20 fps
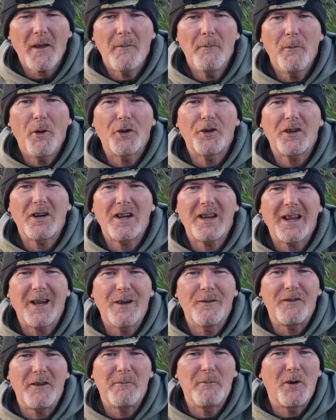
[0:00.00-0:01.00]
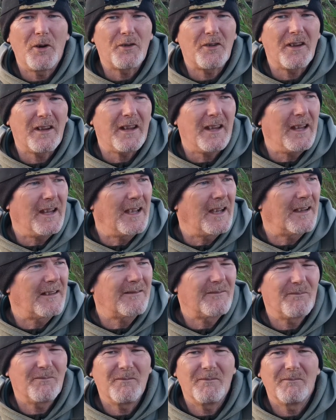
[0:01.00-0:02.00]
modern clothing, modern gear,
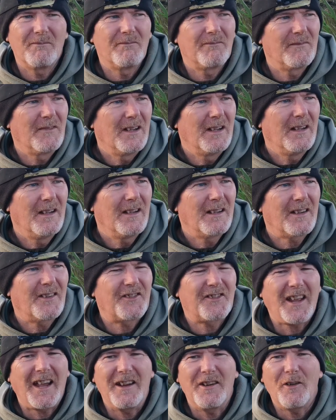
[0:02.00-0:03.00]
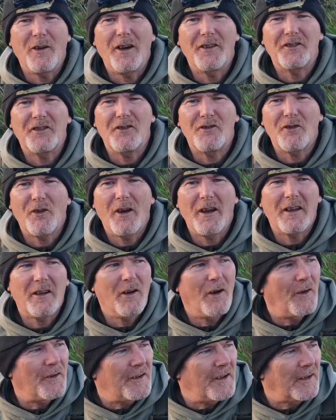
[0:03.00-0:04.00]
stay nice and dry,
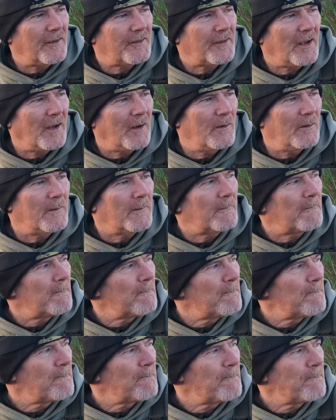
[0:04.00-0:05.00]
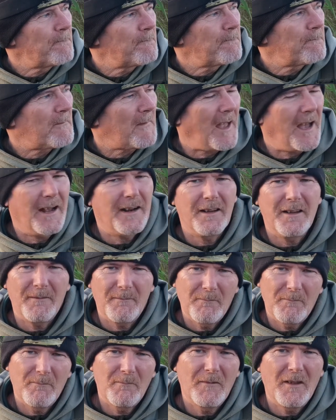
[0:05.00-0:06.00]
can't you? So, and
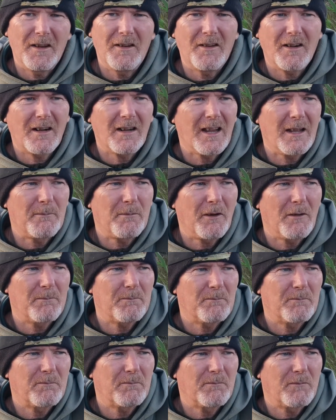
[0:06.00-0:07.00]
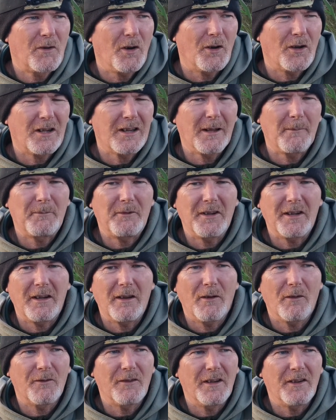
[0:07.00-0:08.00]
the club, I've got a club
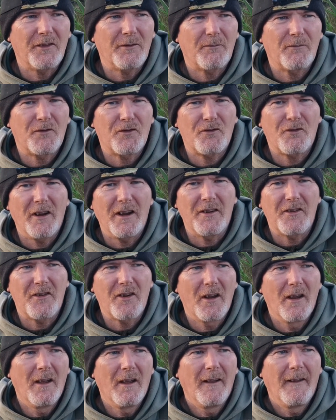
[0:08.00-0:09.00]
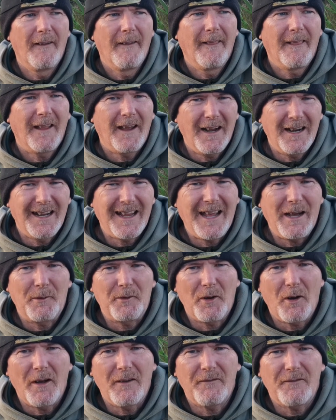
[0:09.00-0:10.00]
ticket on this stretch, they allow
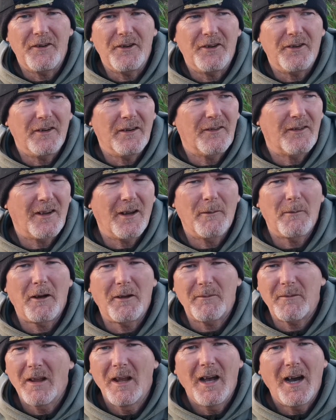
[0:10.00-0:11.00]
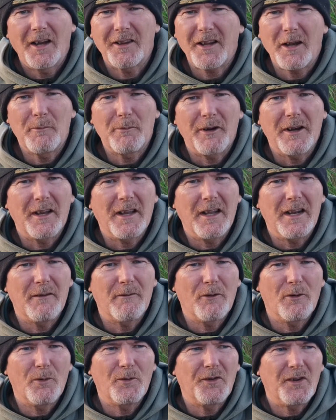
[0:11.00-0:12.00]
night fishing, so I don't break any
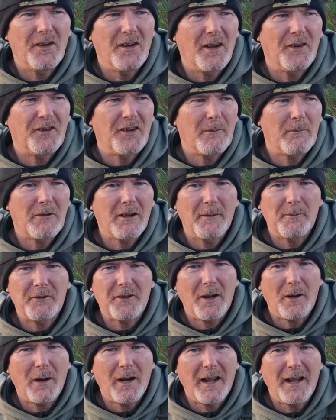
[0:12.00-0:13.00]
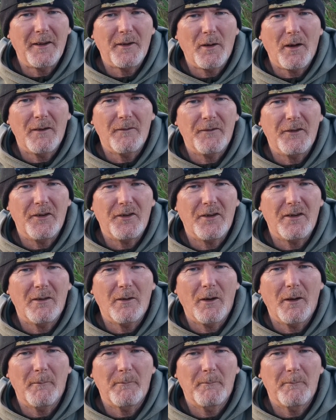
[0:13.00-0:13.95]
rules. You know, some clubs don't allow night fishing, like